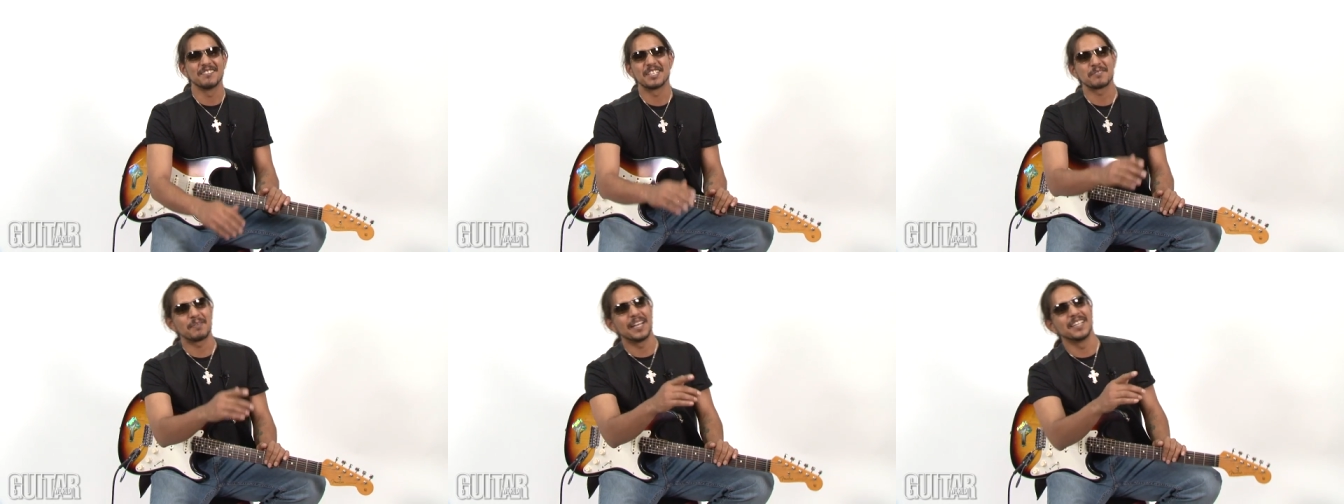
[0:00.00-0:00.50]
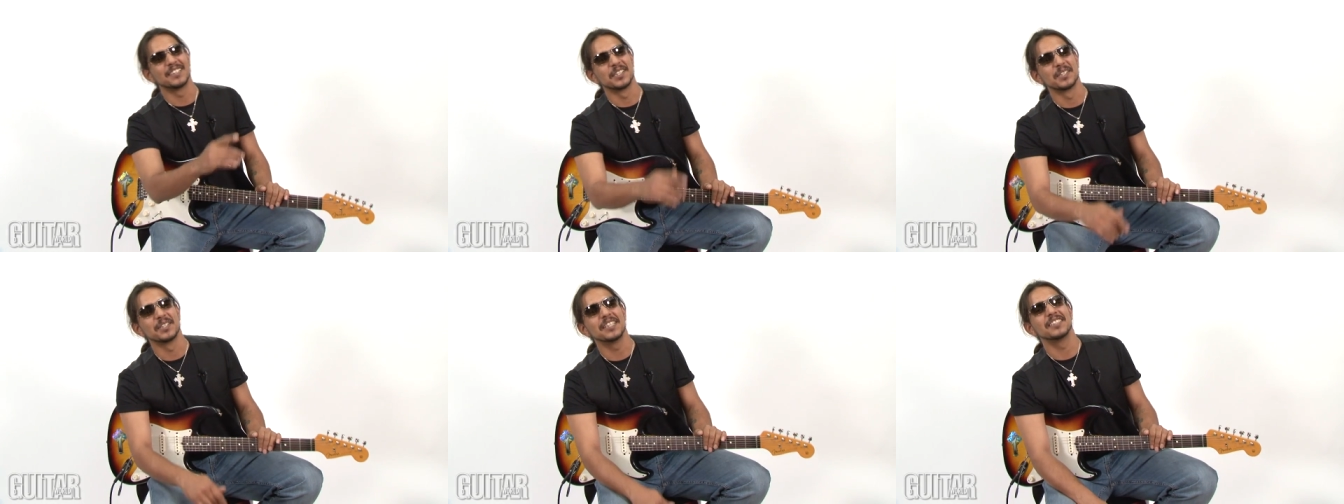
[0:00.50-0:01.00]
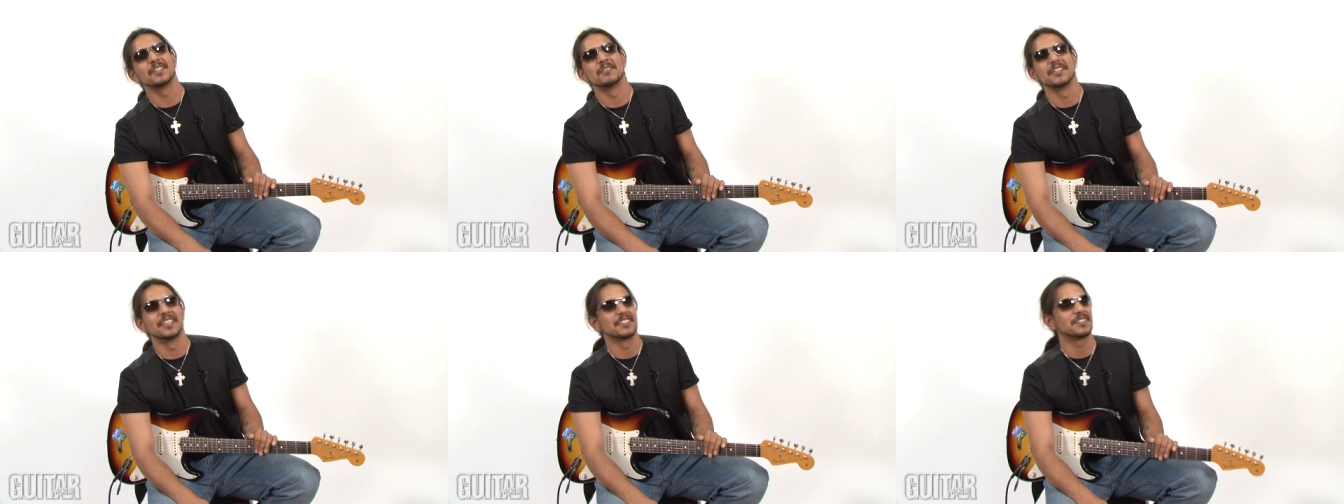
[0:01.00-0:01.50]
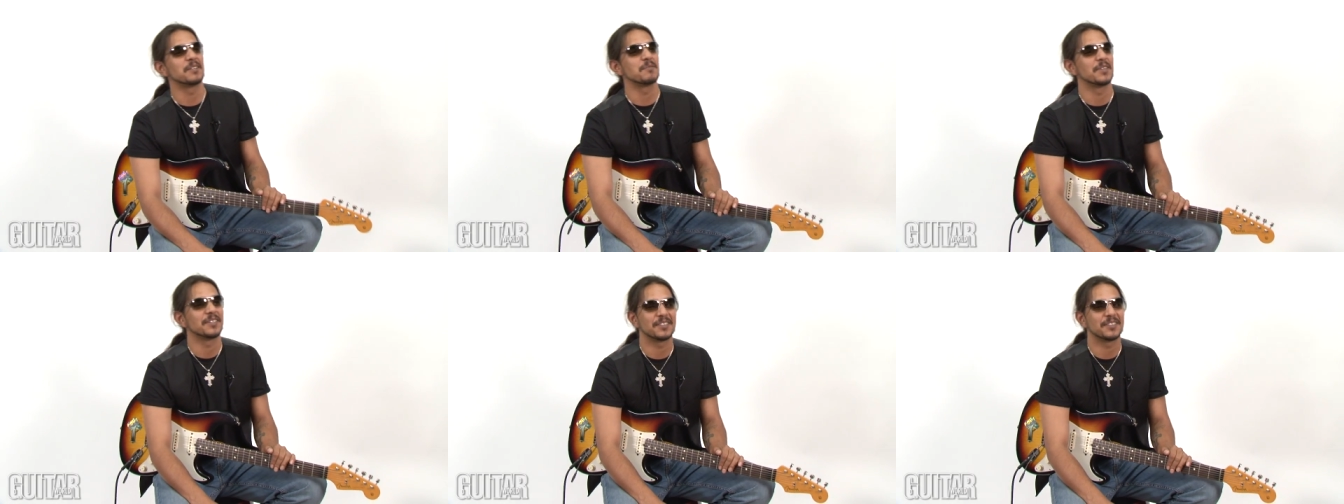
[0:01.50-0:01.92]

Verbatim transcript: I'm just playing JoJo. He's over there somewhere.